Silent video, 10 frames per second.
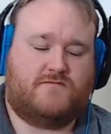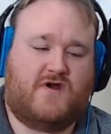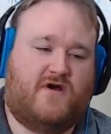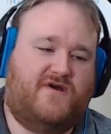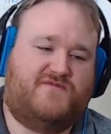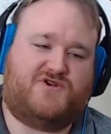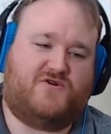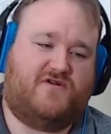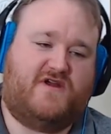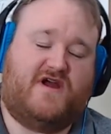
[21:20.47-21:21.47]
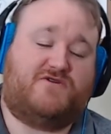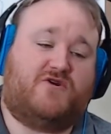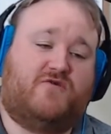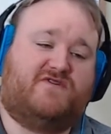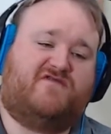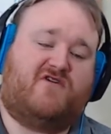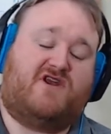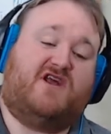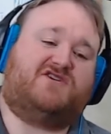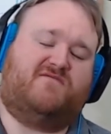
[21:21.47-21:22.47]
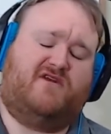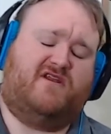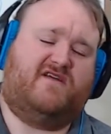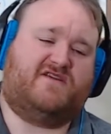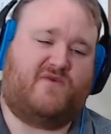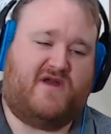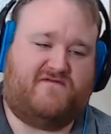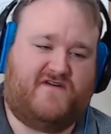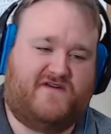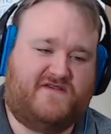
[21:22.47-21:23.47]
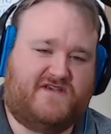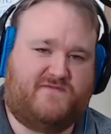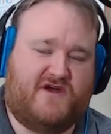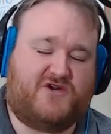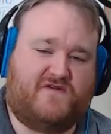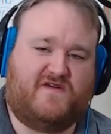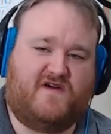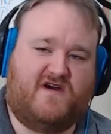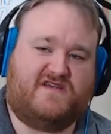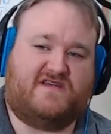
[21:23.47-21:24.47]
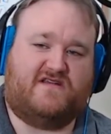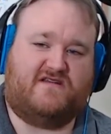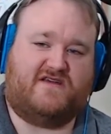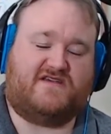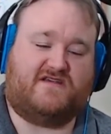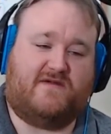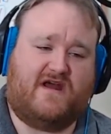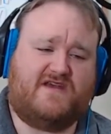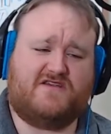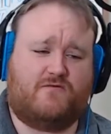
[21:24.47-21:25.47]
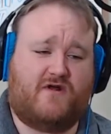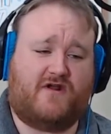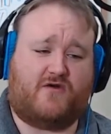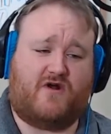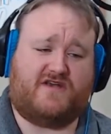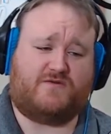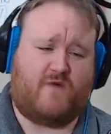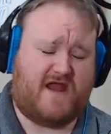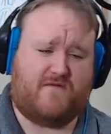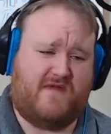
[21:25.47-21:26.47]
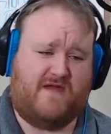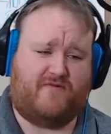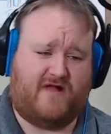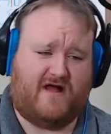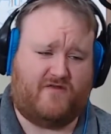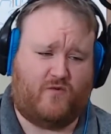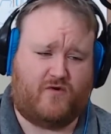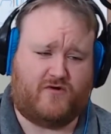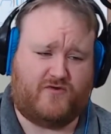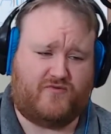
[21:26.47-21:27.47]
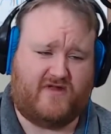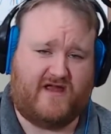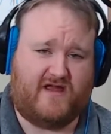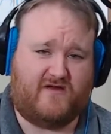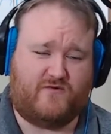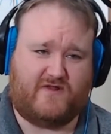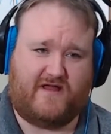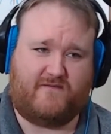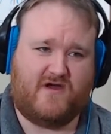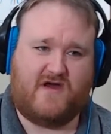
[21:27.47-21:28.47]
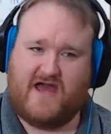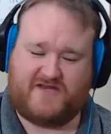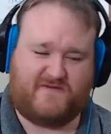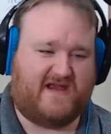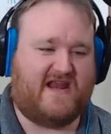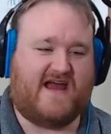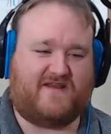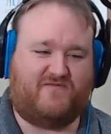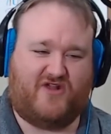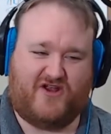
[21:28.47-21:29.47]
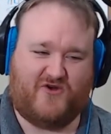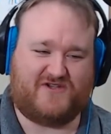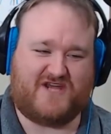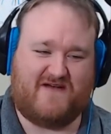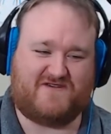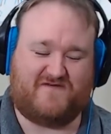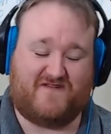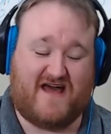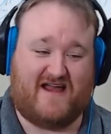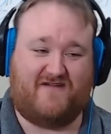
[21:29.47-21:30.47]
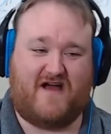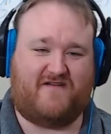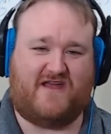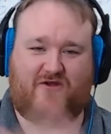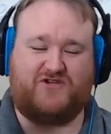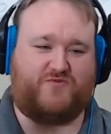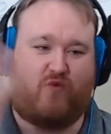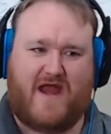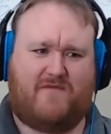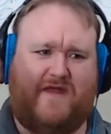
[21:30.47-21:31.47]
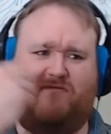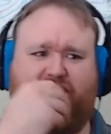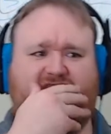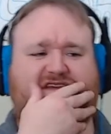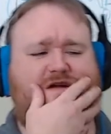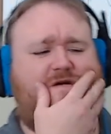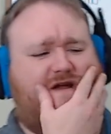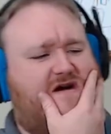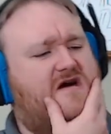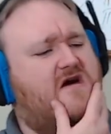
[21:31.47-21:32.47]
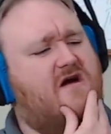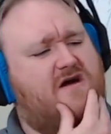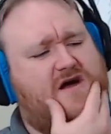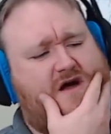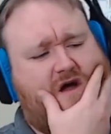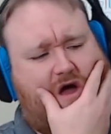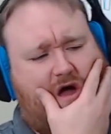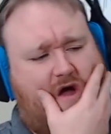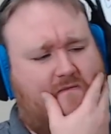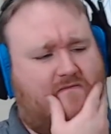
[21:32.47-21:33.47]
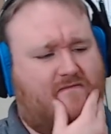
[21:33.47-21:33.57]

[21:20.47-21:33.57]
Oh, I'm sure. Yeah, I'm sure it was a very niche community. That's why it felt special to us, at least. And I still run across random people out in the world who like XP Connect, Blood Gold's Capture the Flag. I just random people in this area. Right.